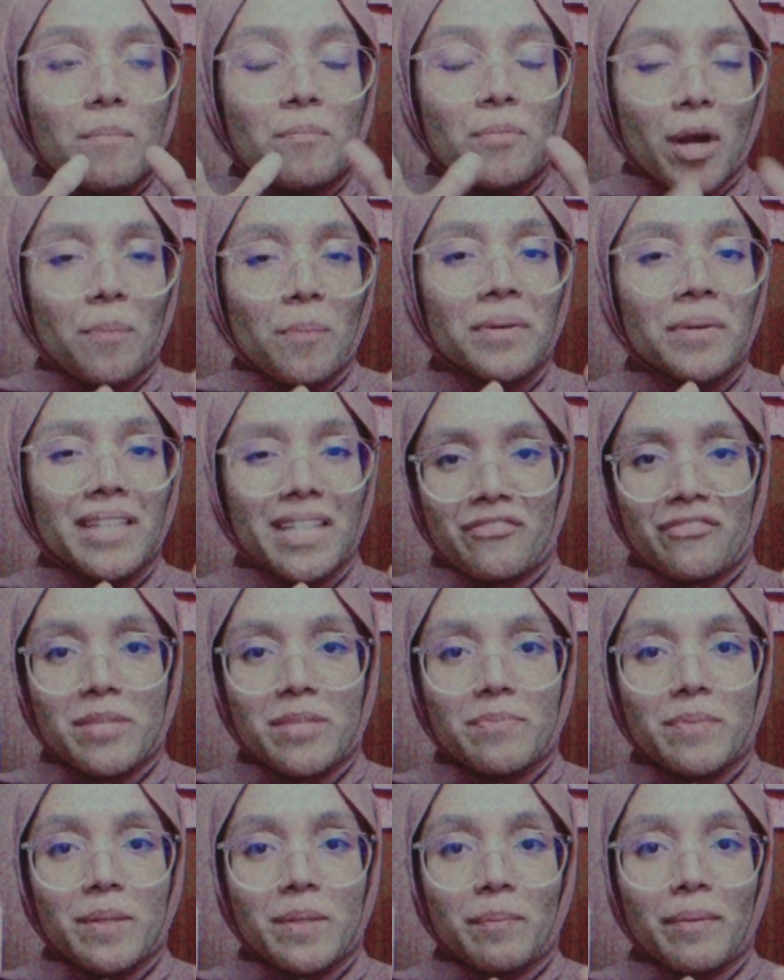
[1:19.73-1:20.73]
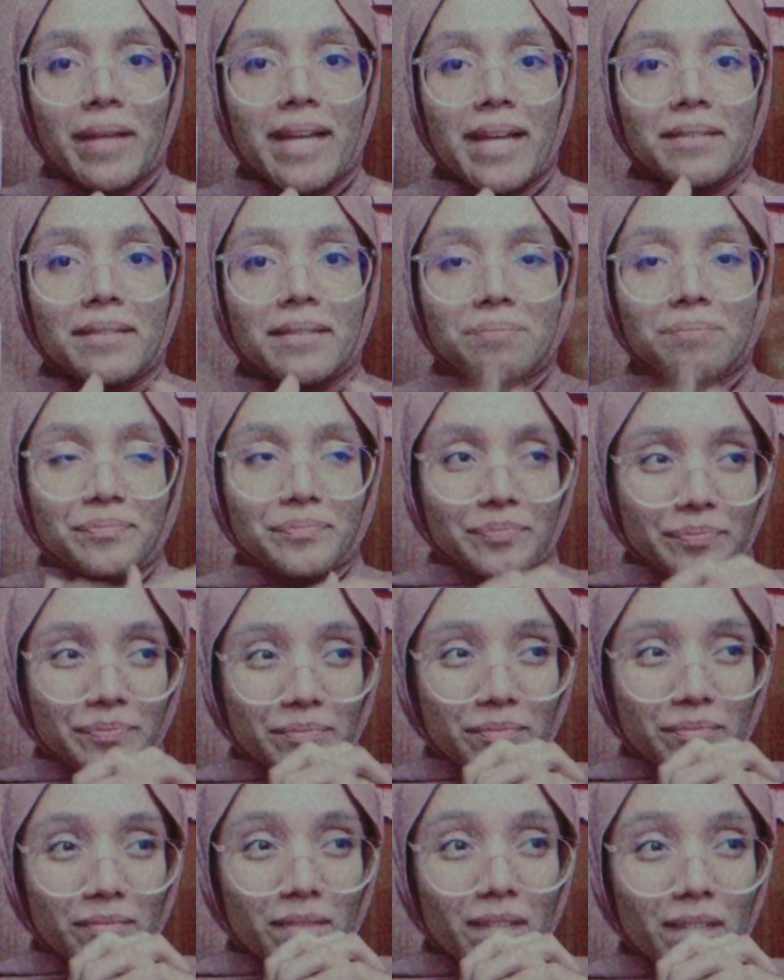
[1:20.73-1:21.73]
property investment plan.
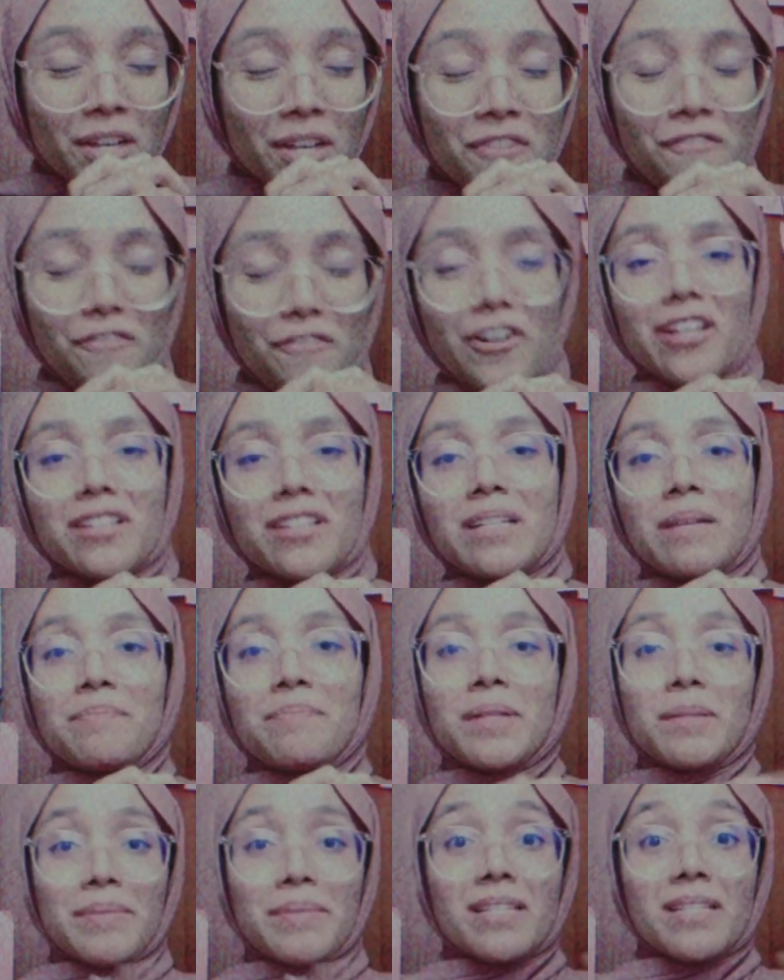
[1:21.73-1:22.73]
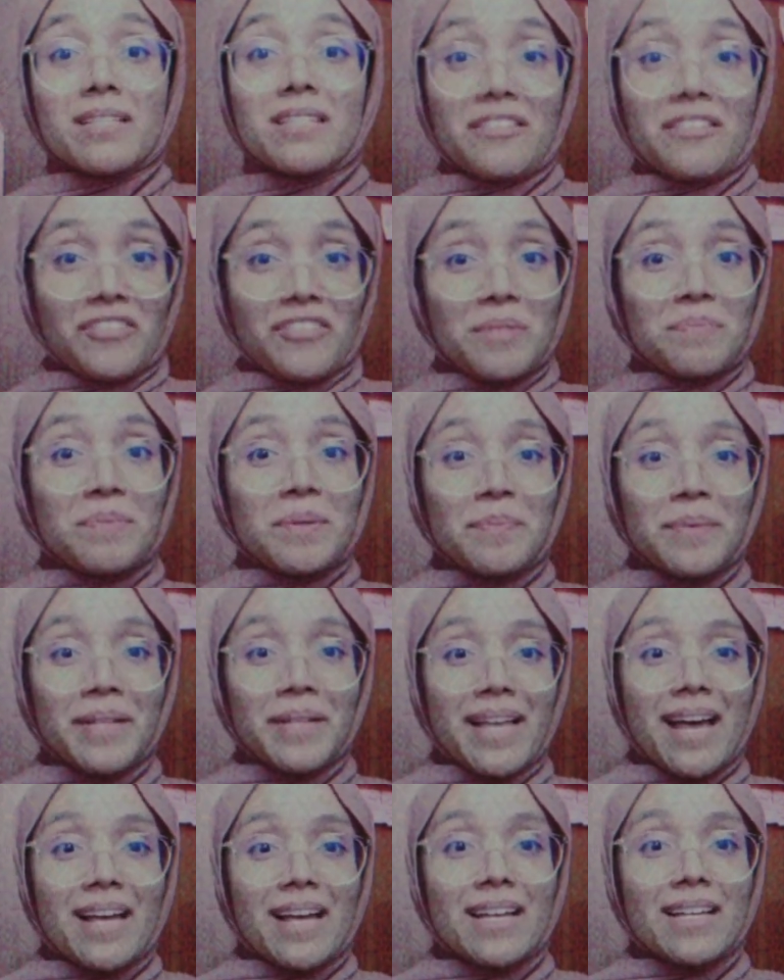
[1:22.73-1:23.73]
For example, because different people
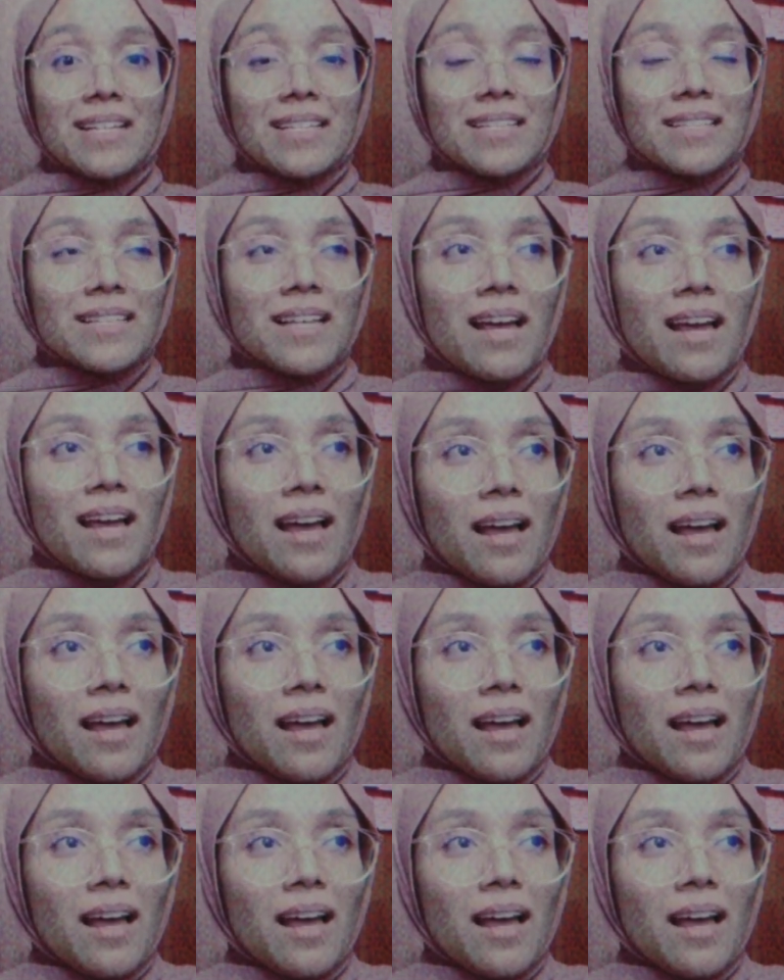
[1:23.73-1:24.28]
have